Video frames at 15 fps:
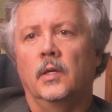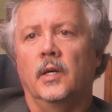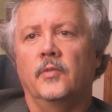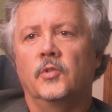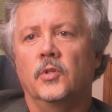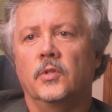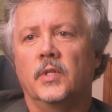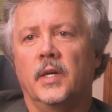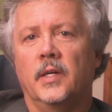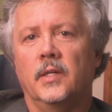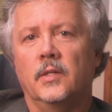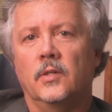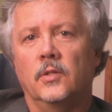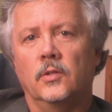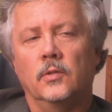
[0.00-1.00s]
I've turned that
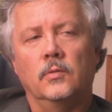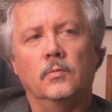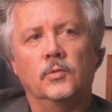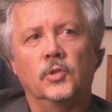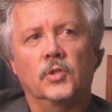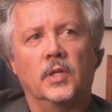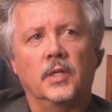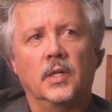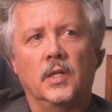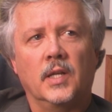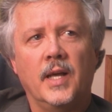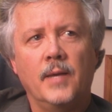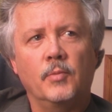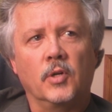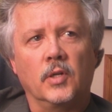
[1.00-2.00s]
into just like a
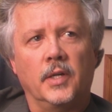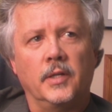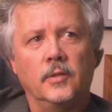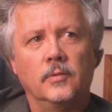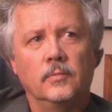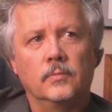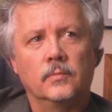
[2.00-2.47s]
clapper light,